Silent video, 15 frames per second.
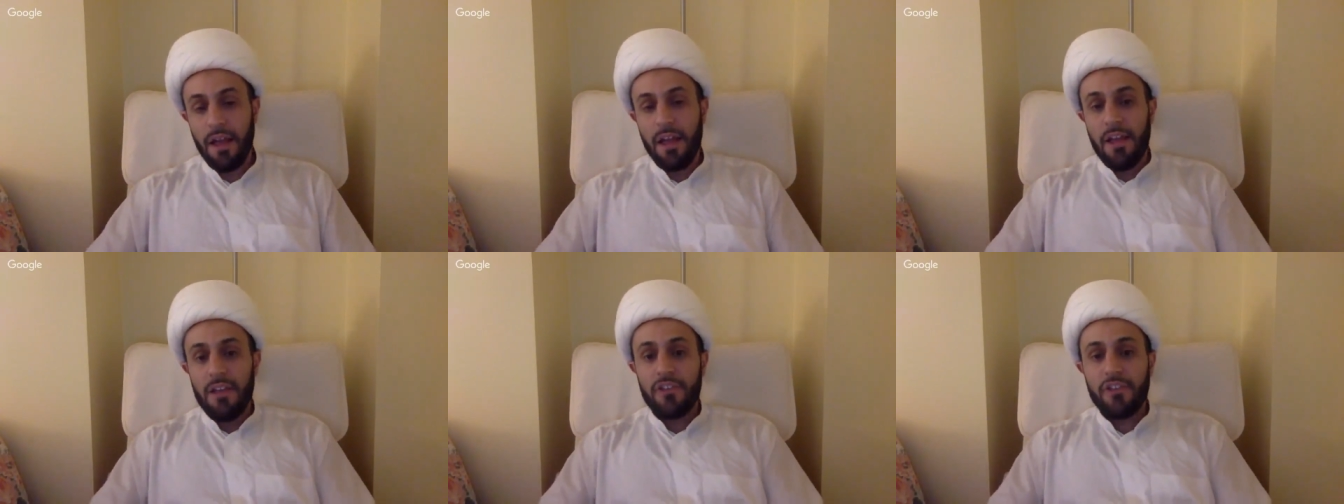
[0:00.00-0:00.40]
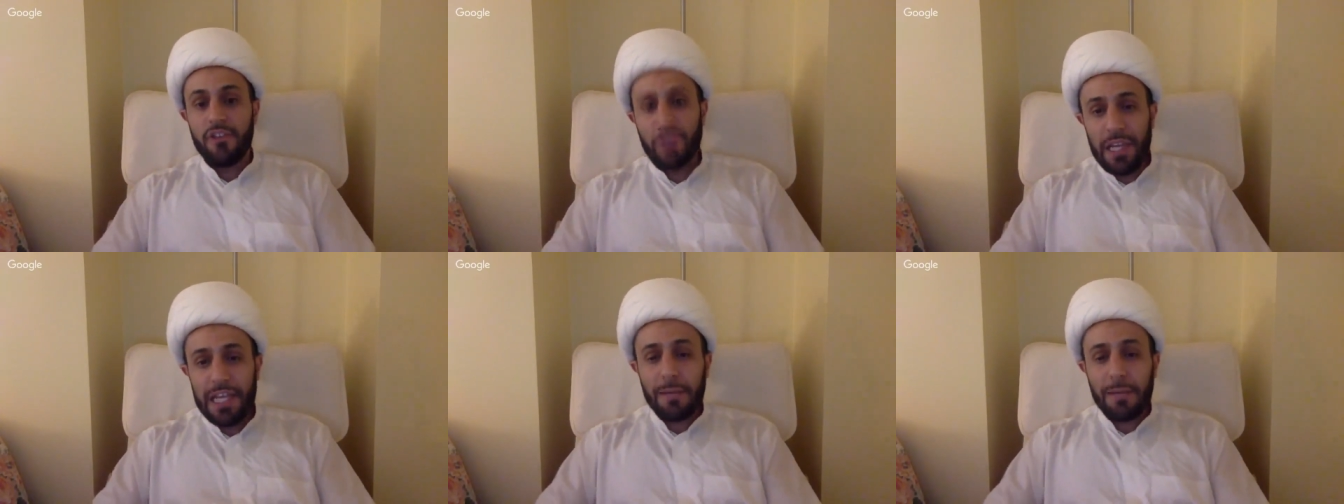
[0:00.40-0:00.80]

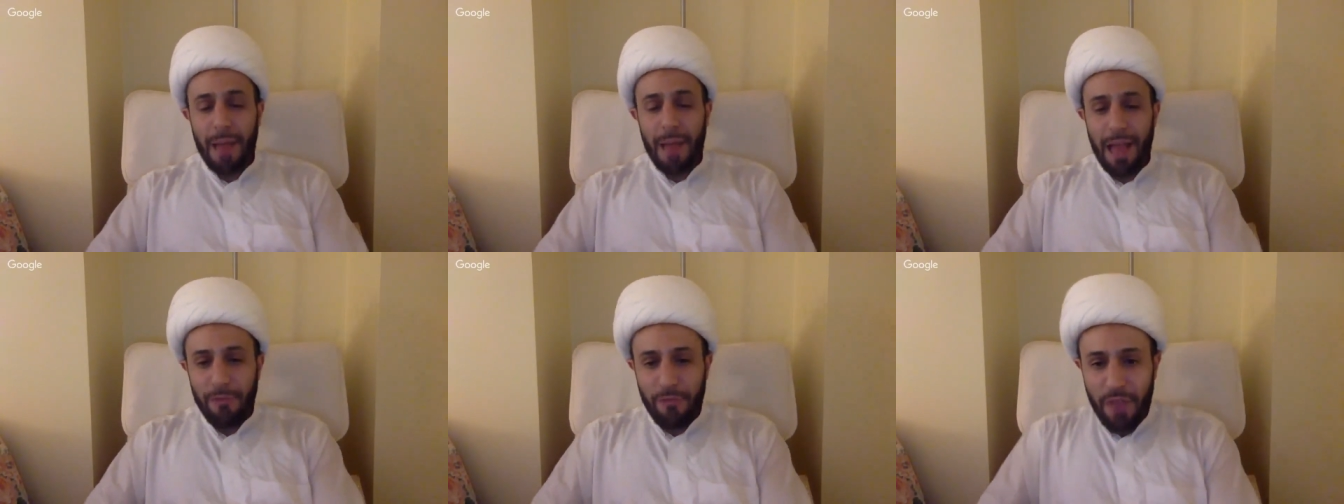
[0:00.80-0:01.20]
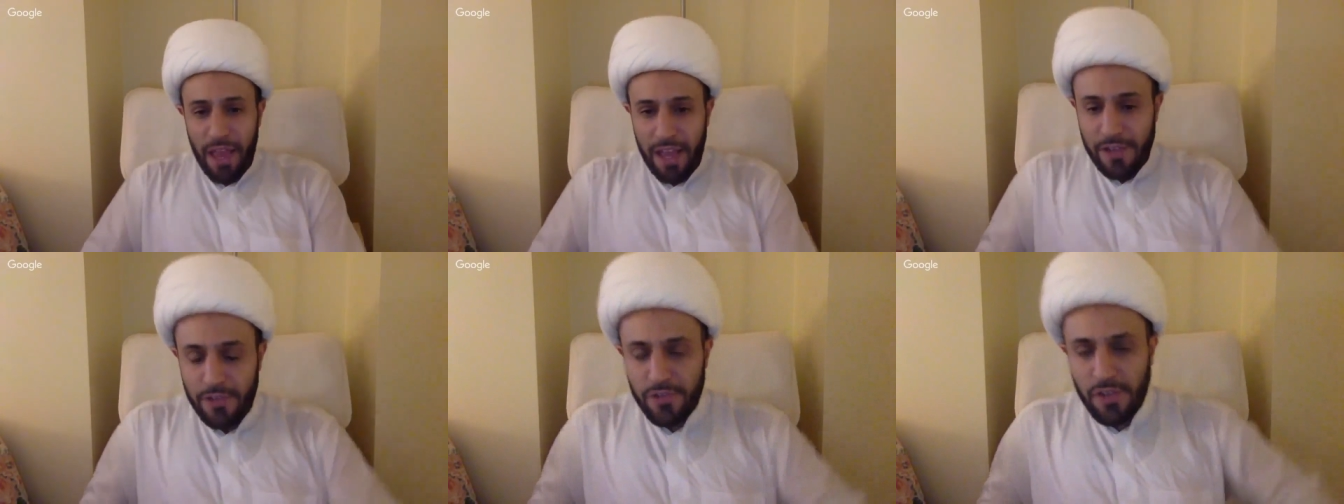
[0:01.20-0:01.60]
Seek my
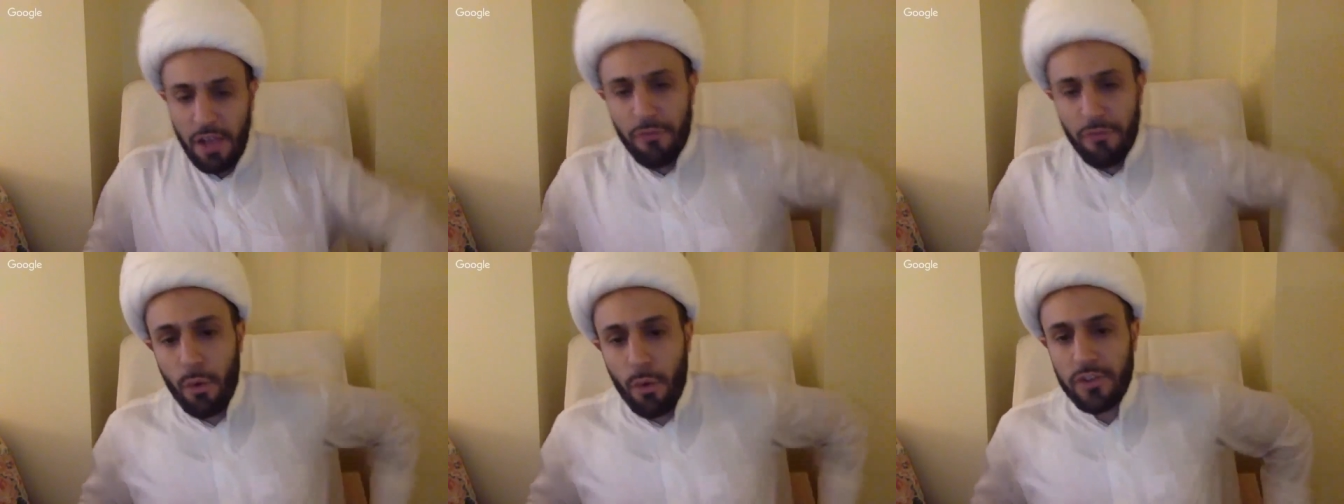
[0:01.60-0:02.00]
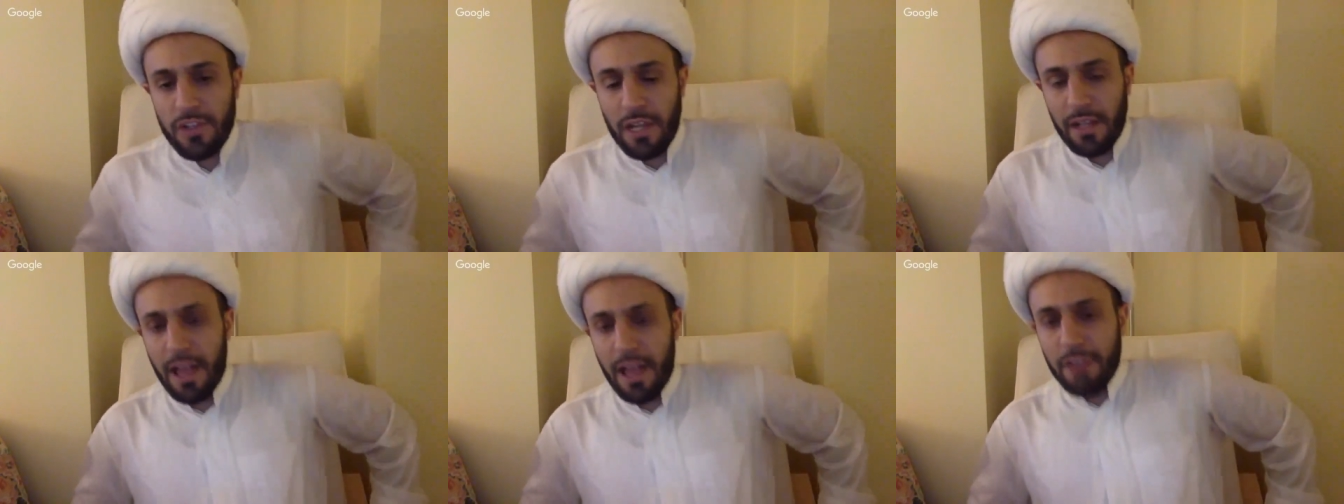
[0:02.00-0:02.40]
face. Of course,
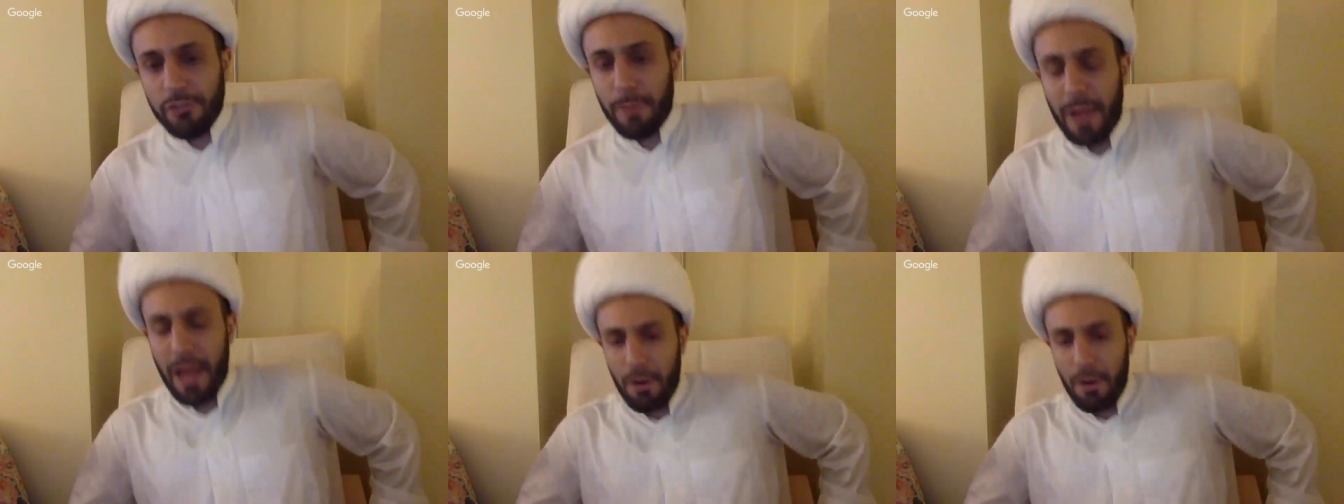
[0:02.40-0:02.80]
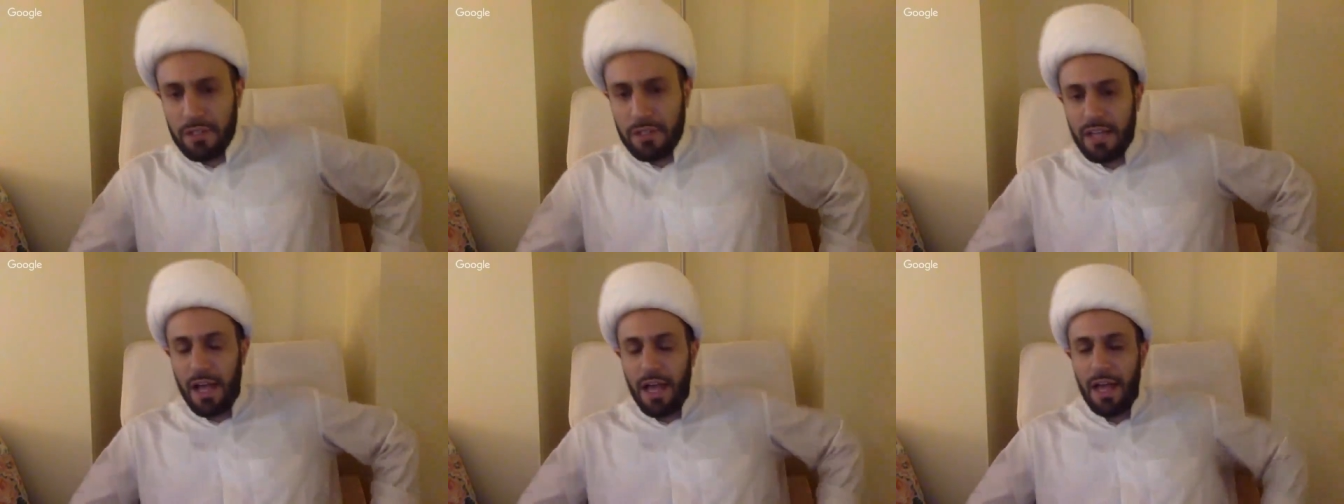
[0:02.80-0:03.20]
Allah subhanahu wa
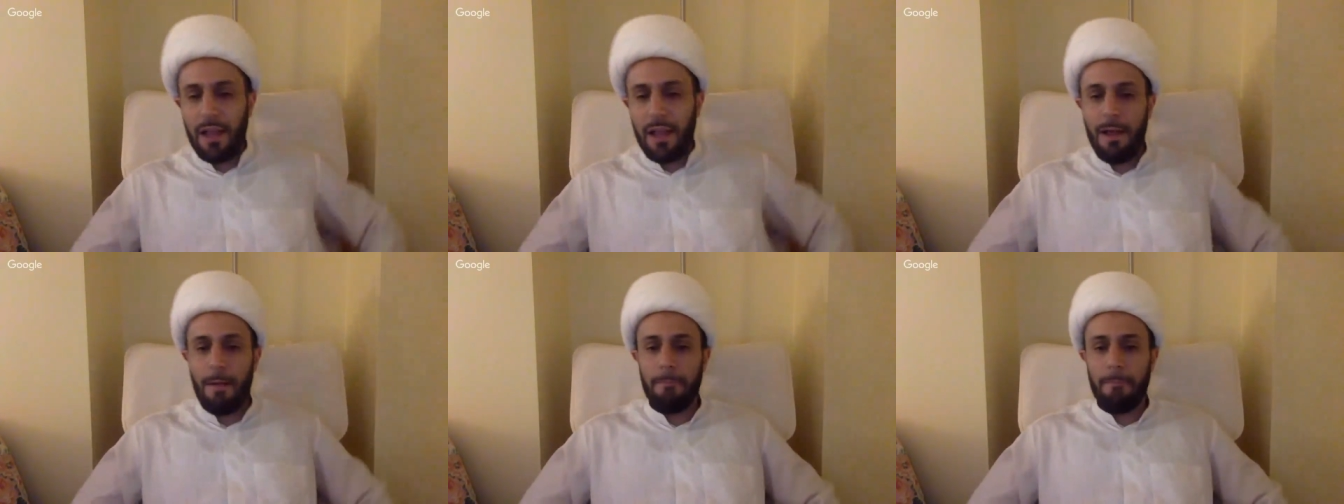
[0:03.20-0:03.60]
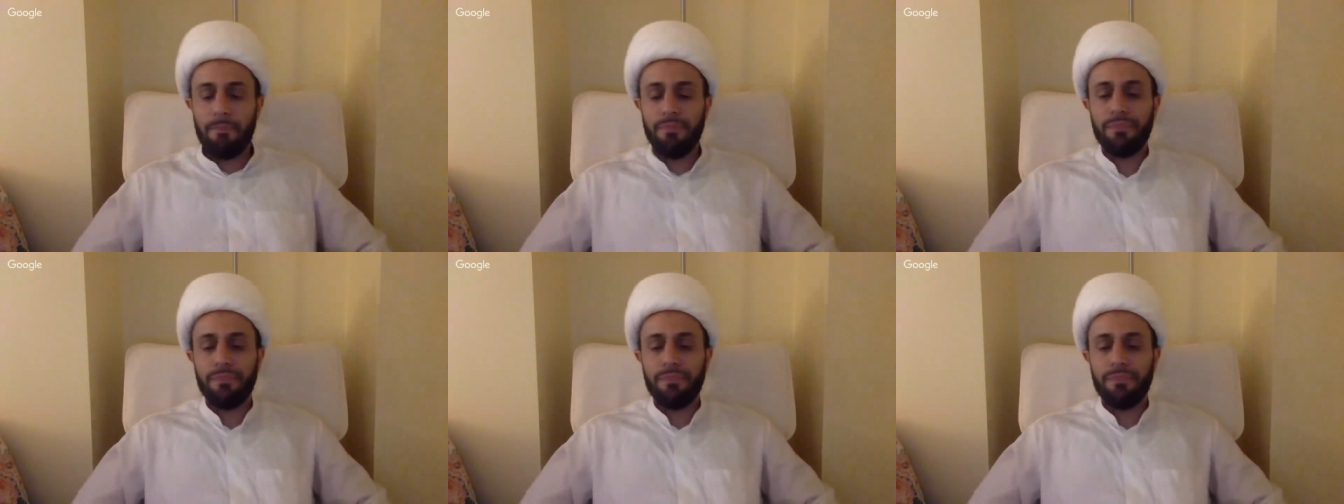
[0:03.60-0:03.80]
ta'ala